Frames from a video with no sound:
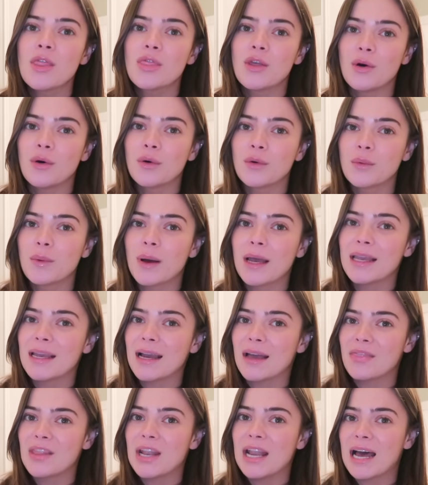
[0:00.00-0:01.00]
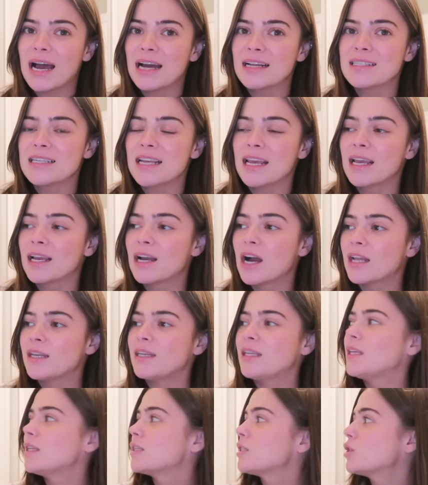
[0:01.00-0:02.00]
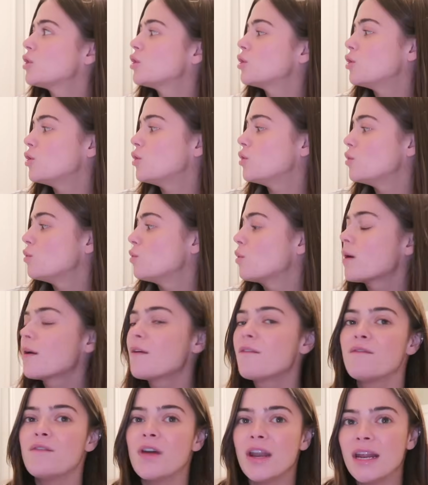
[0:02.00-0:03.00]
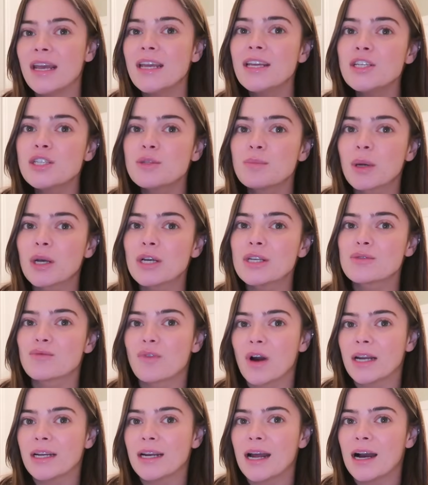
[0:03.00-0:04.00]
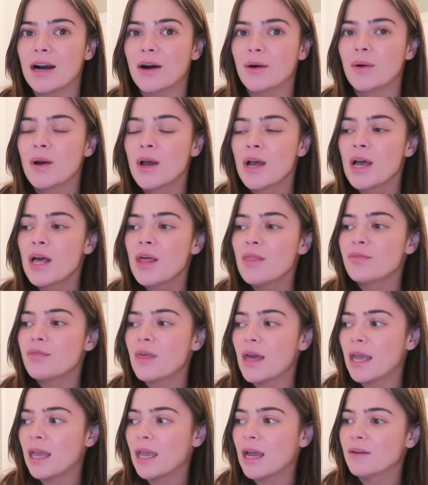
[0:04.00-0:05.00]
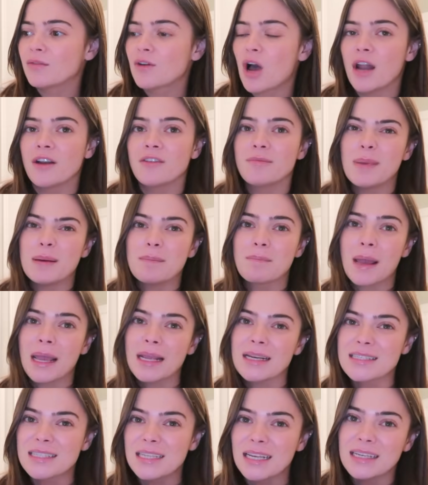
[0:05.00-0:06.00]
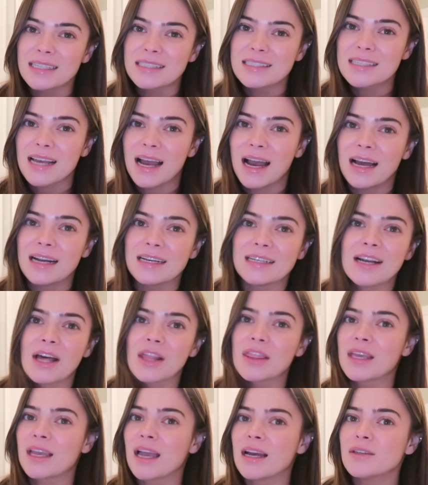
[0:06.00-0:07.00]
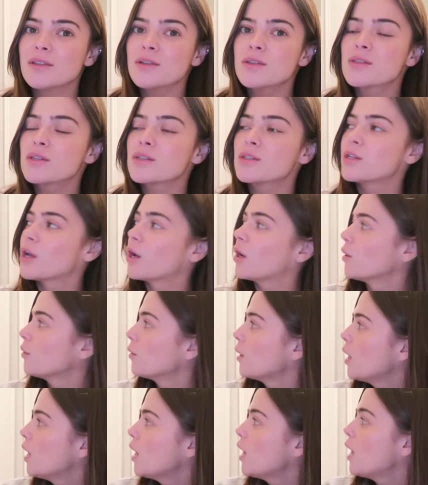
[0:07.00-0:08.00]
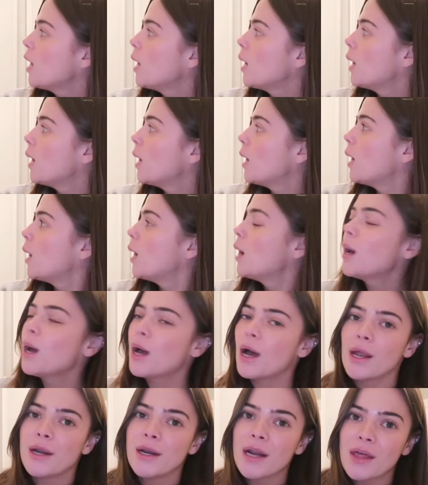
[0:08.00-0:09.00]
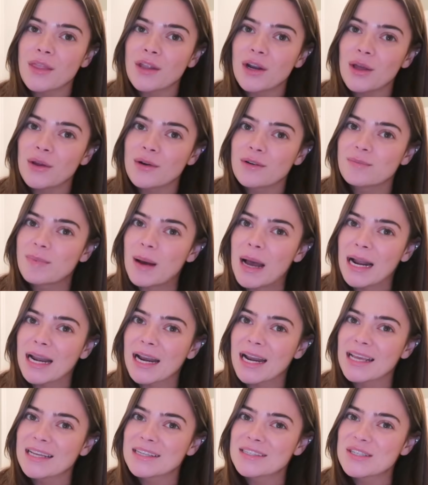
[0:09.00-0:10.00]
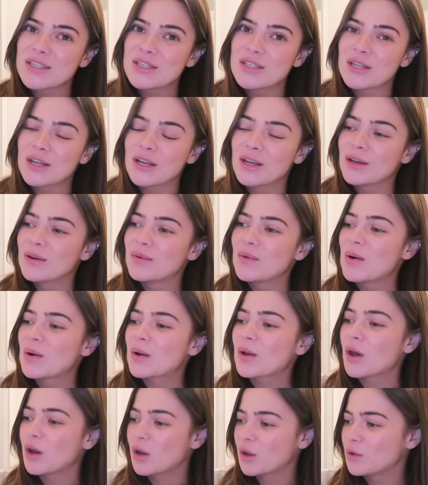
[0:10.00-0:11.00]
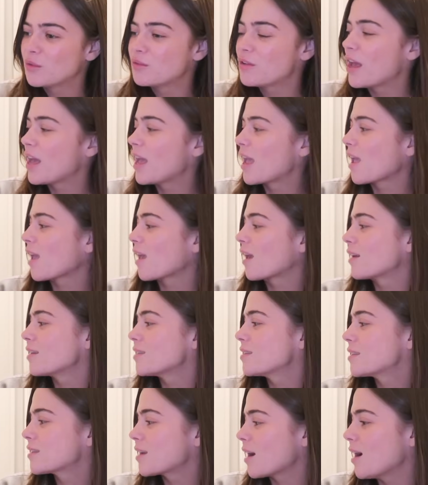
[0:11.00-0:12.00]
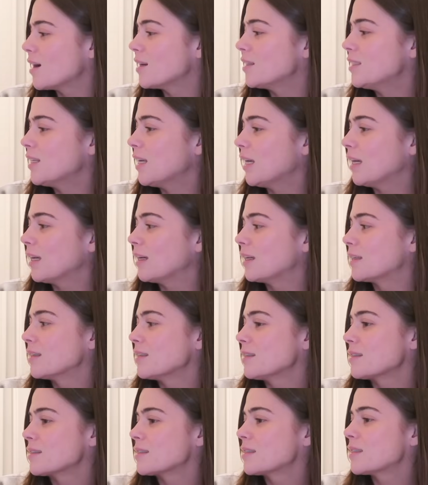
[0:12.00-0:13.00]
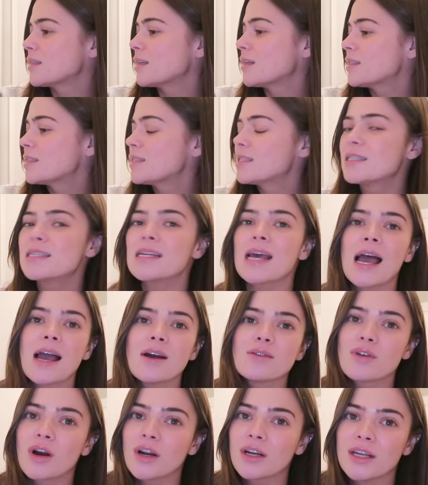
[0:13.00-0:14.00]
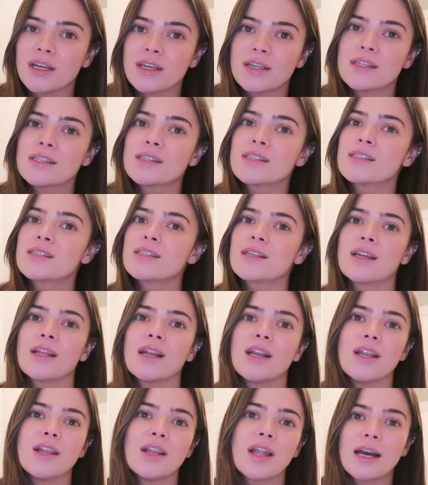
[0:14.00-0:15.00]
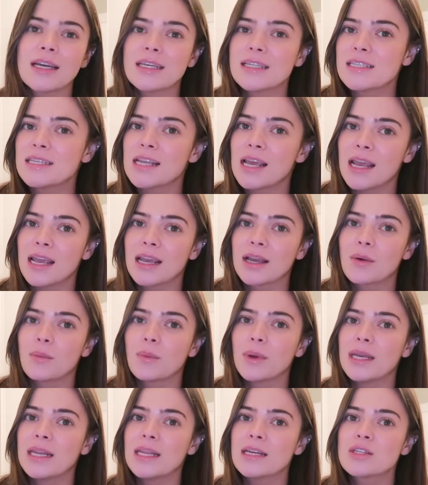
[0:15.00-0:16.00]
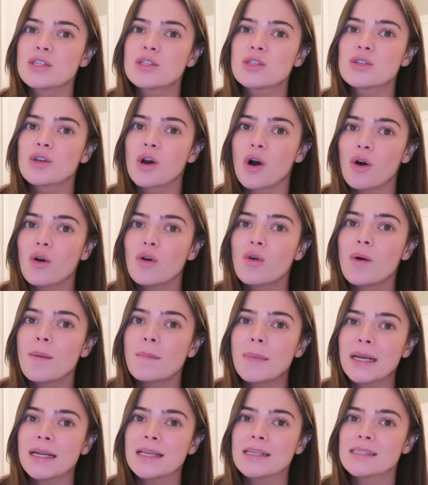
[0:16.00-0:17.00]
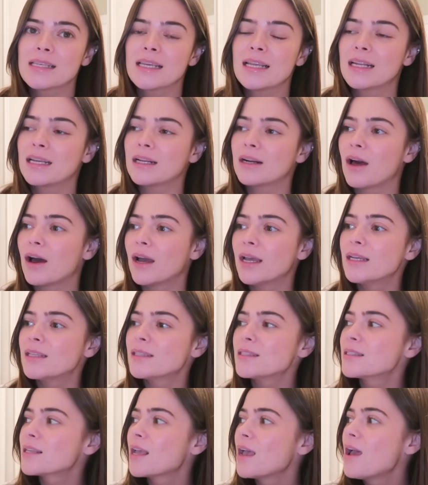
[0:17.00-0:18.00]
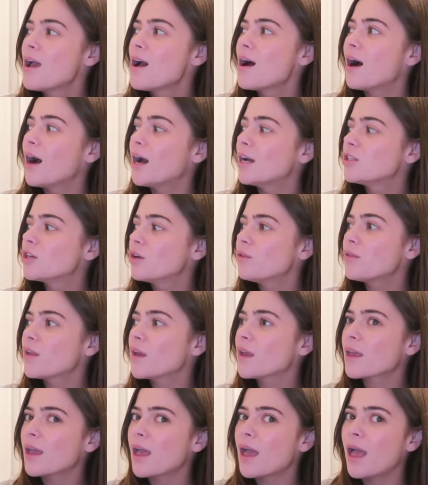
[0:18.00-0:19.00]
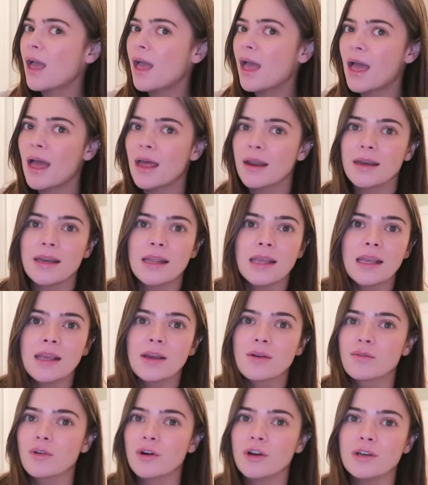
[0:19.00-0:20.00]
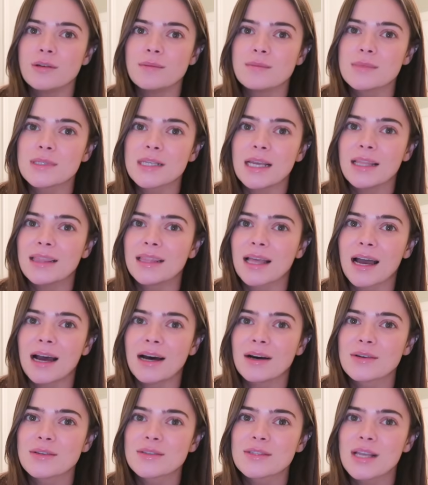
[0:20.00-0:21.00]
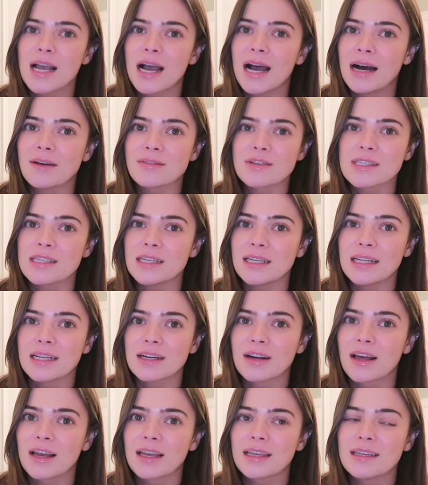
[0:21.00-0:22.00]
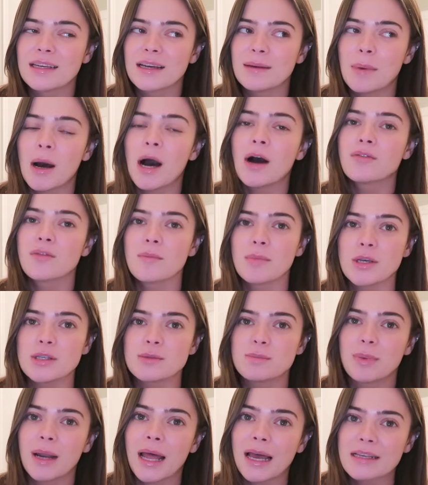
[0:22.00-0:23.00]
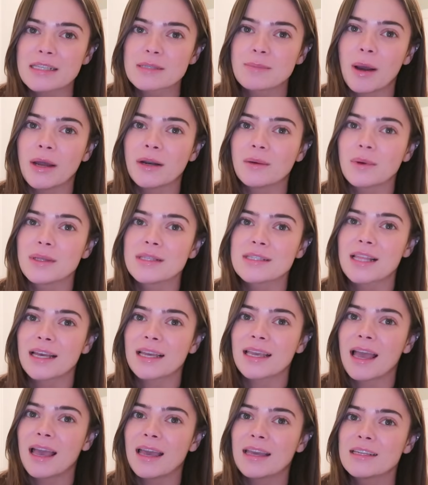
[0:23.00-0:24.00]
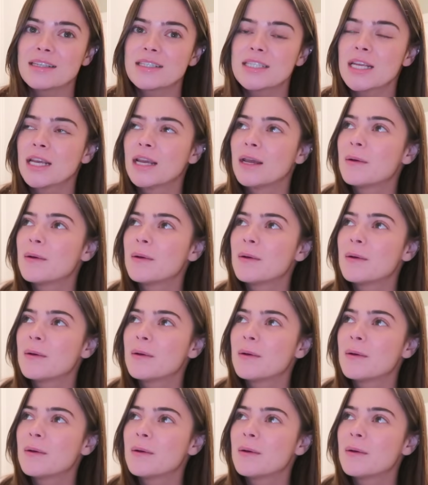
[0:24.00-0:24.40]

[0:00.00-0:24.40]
the hallway and the landing I need to finish, because right now they have kind of been painted and nothing else. So another load of paneling to do, coving, skirtings, stair runners, lighting. We need so many ceiling lights. I don't think any rooms in the house have a ceiling light apart from those black spider ones that I hate.